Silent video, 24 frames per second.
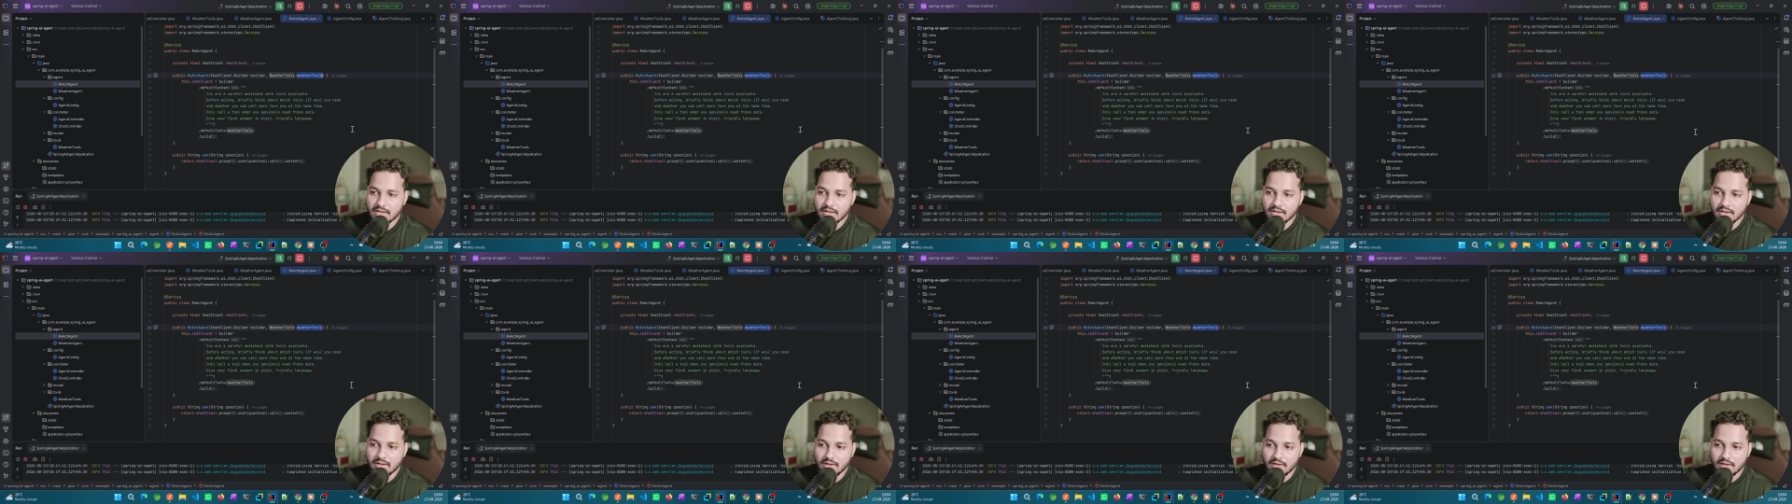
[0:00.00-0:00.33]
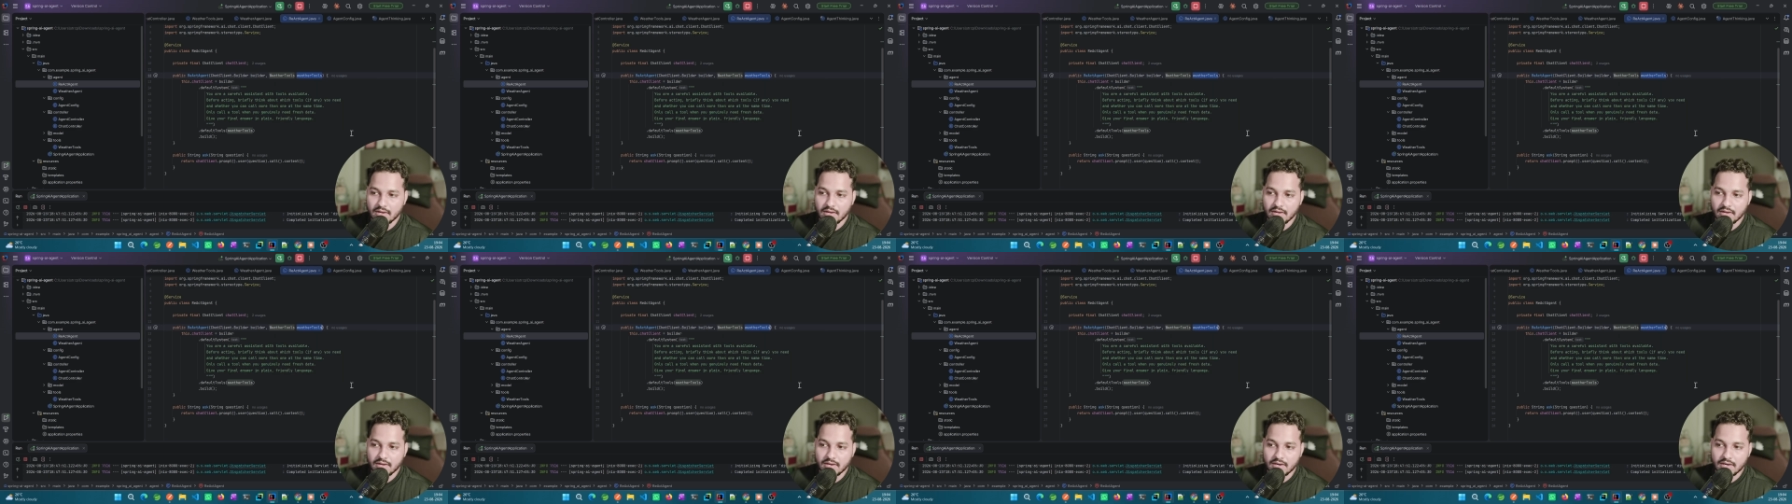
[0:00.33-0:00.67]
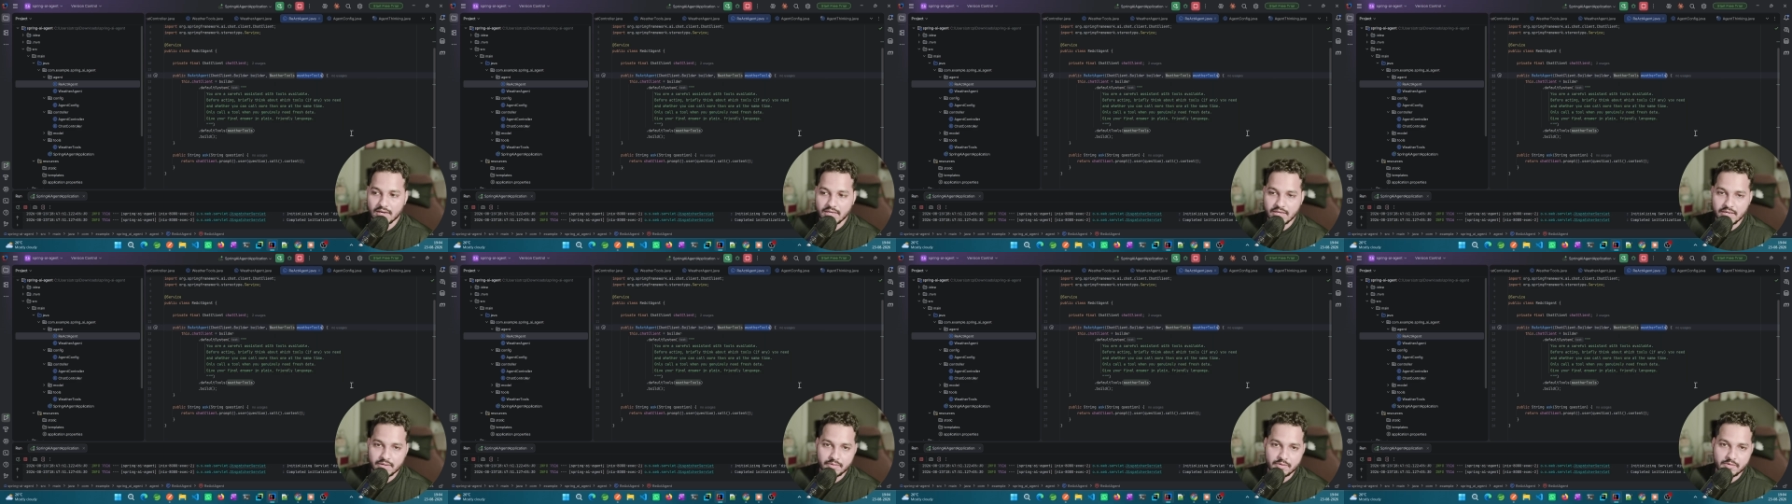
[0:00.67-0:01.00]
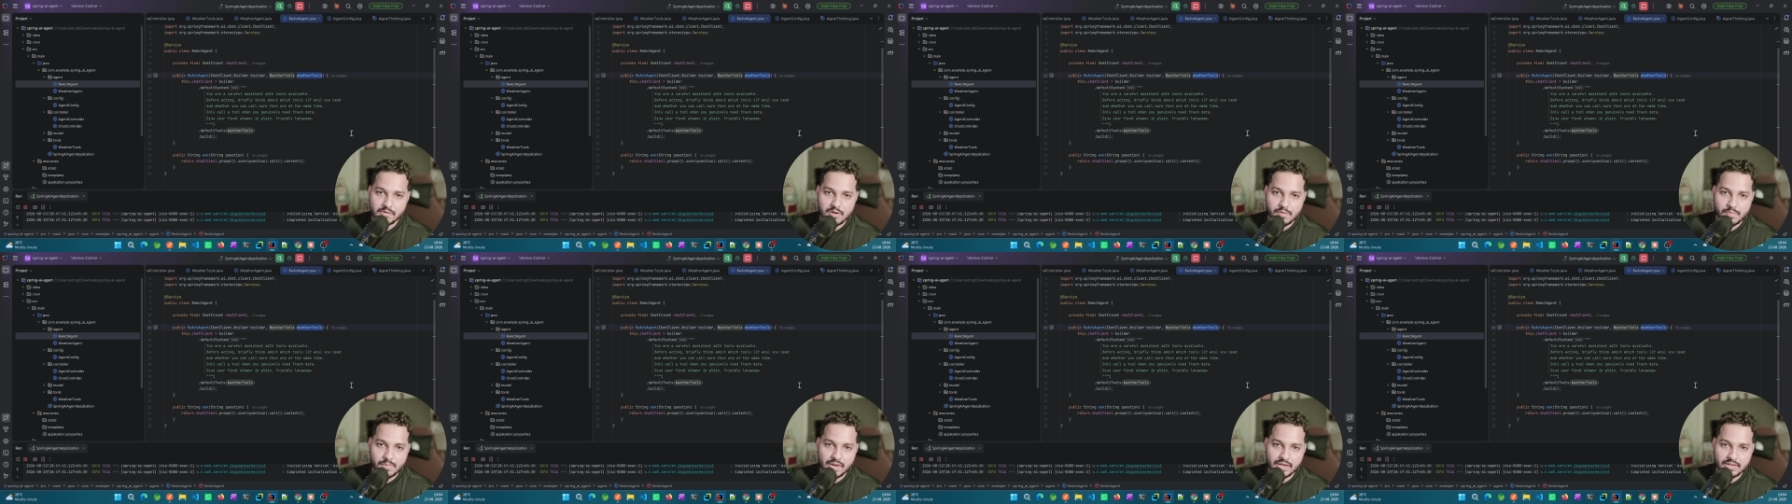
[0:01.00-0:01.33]
Earlier we
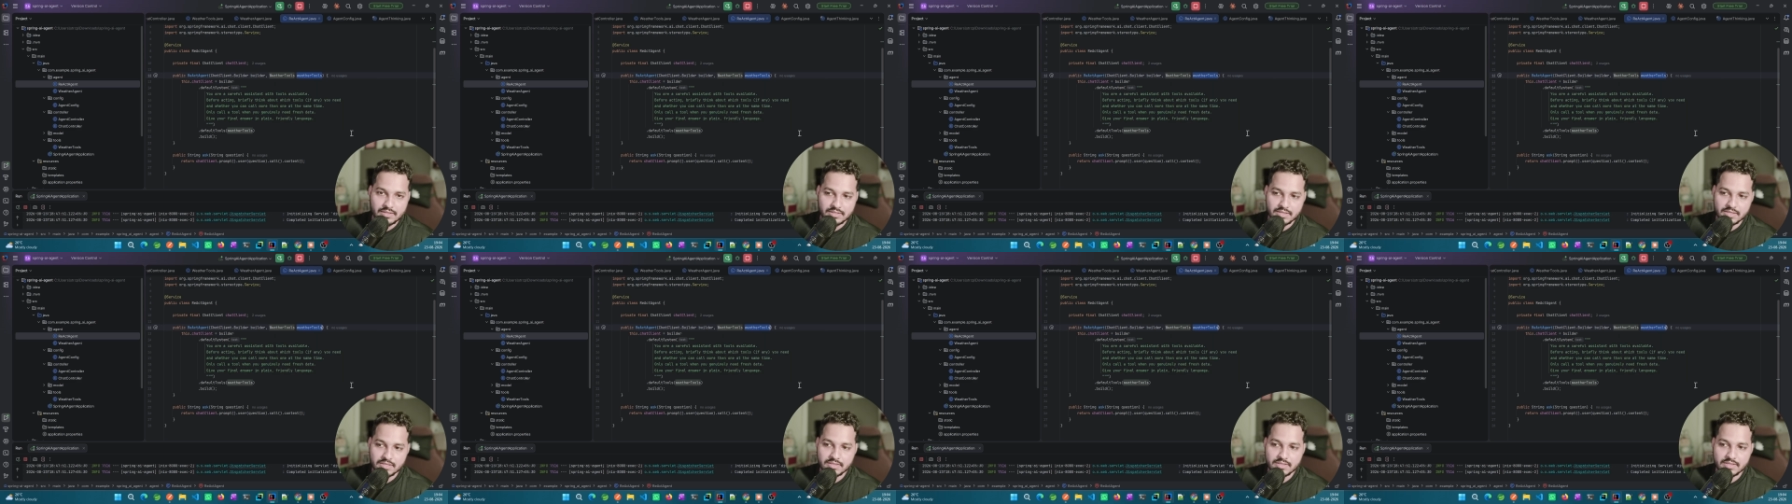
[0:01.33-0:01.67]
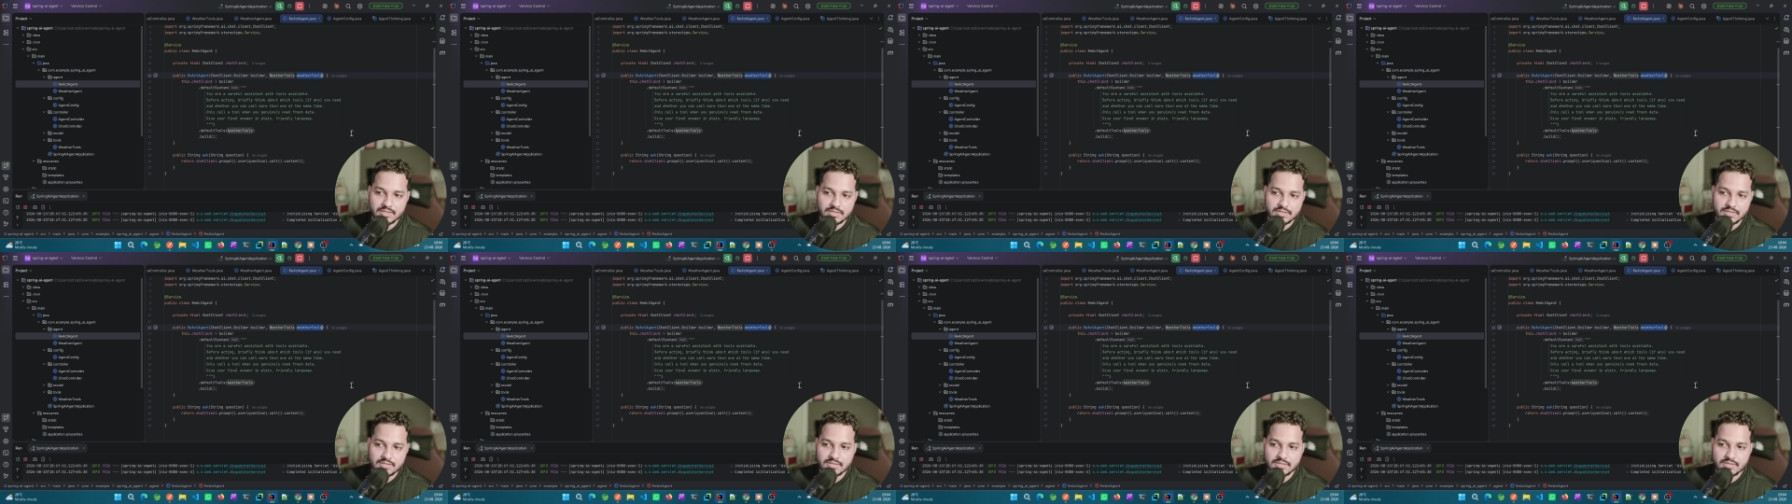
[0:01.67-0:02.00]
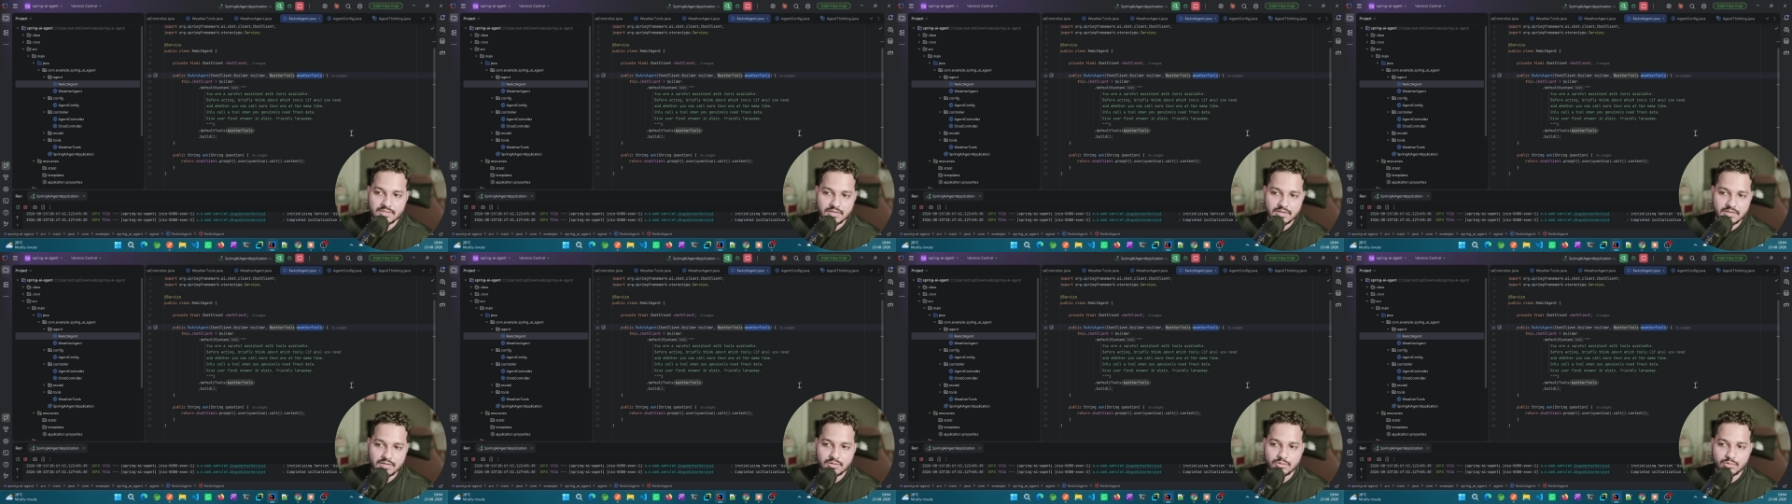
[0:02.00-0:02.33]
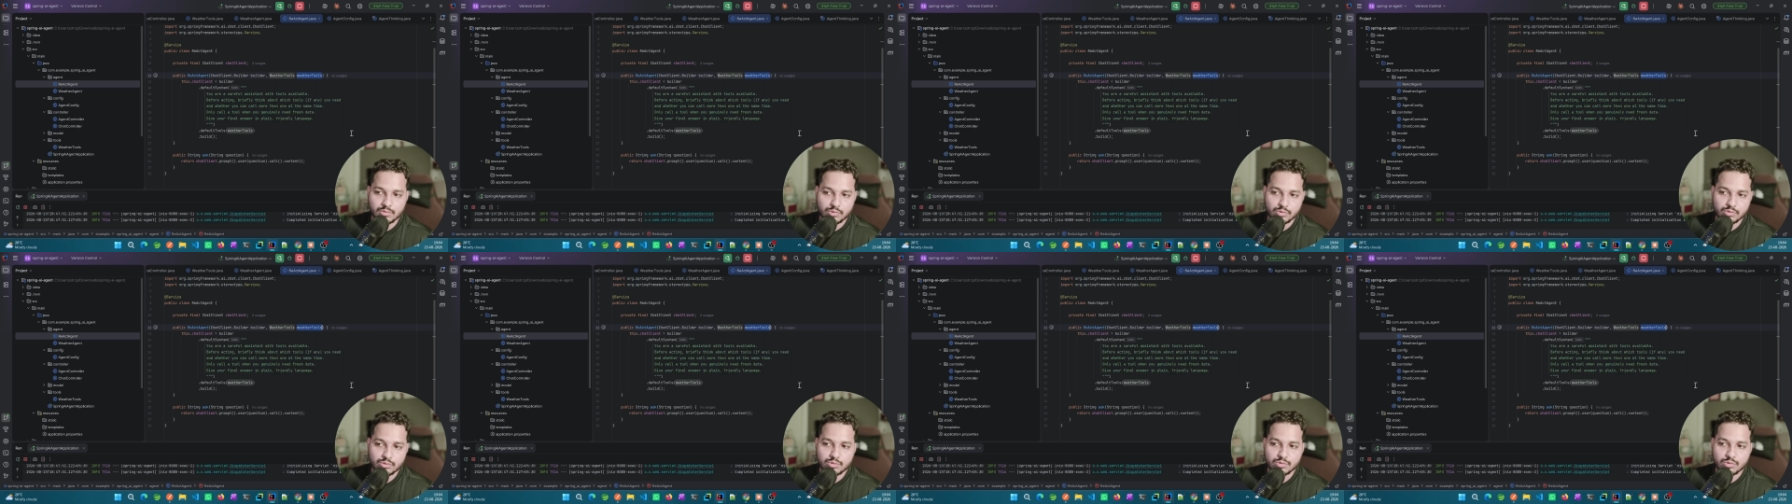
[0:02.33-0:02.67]
were passing these
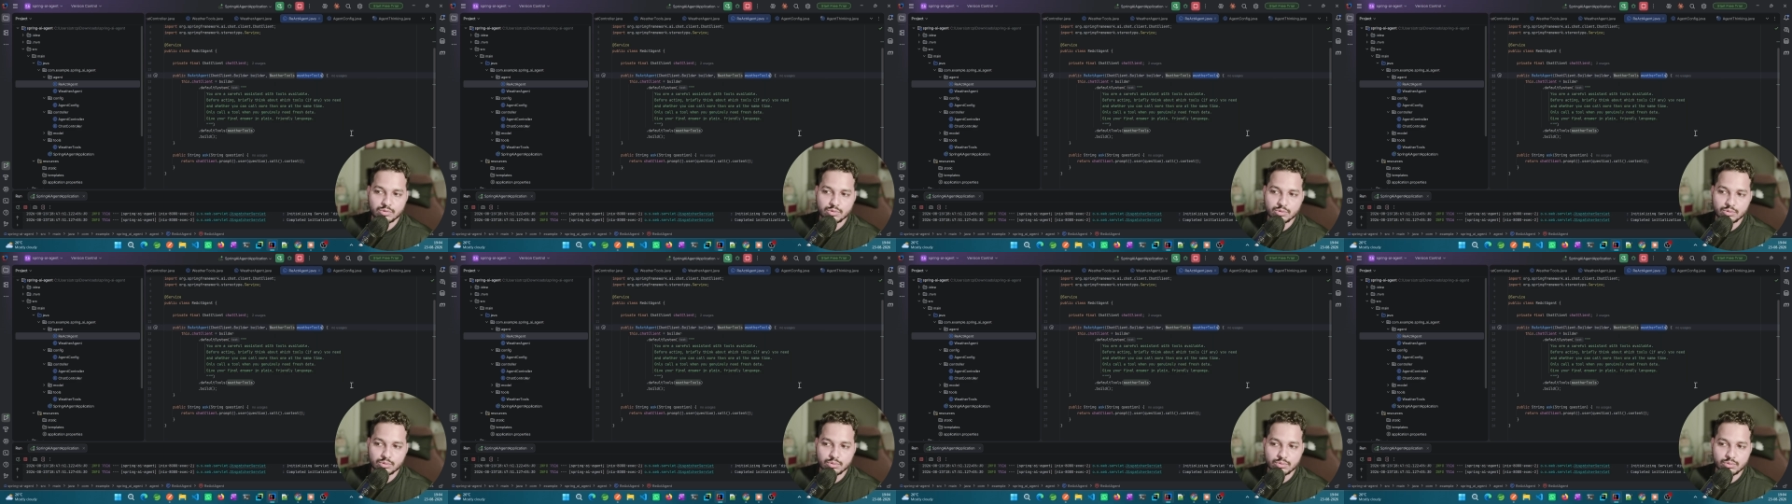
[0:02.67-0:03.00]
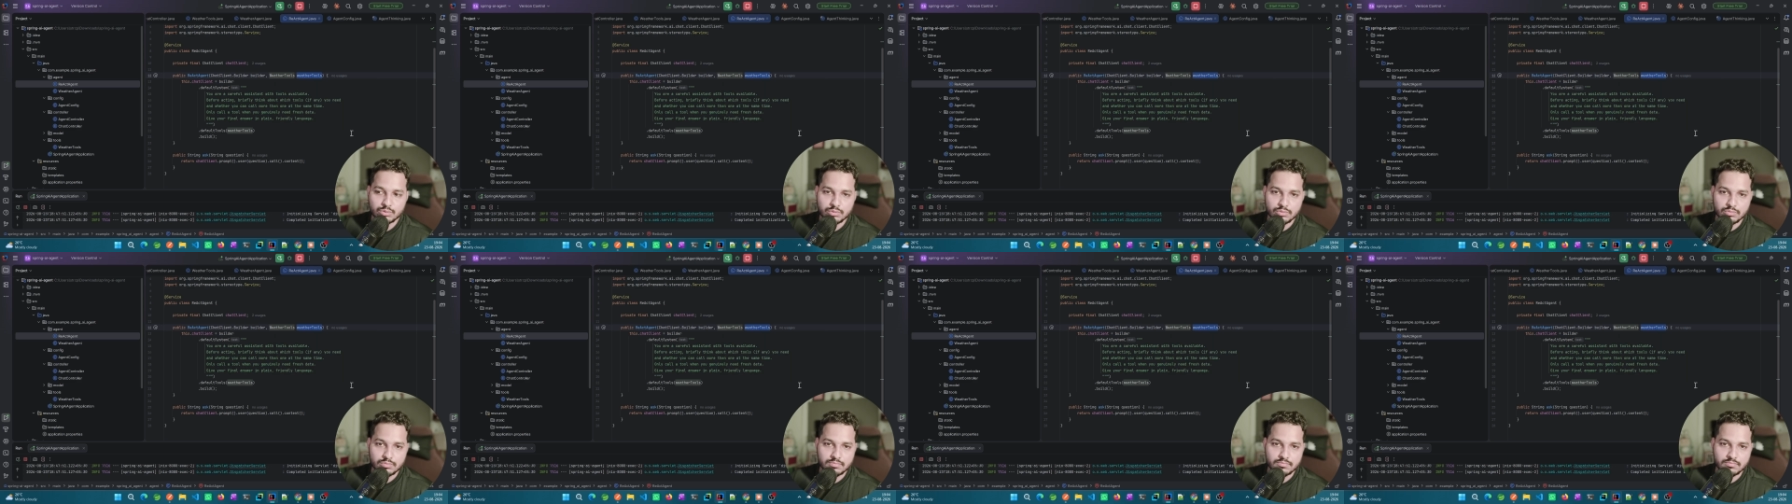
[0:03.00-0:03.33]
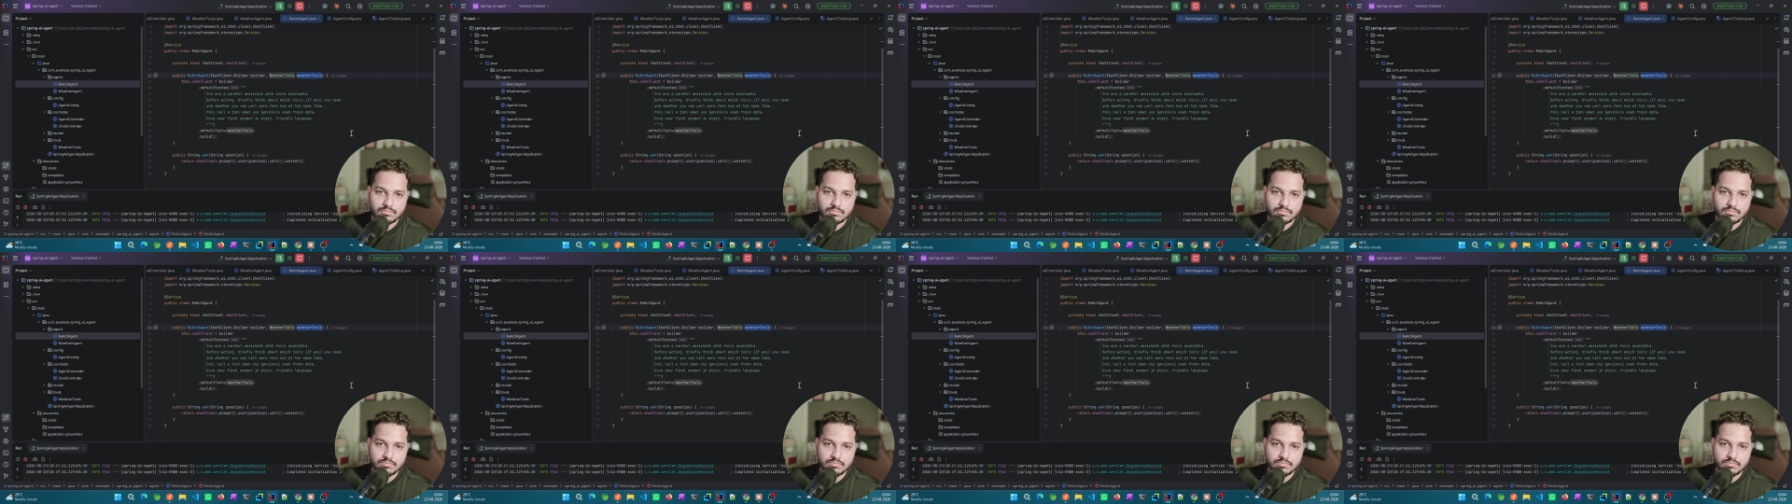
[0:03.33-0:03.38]
tools to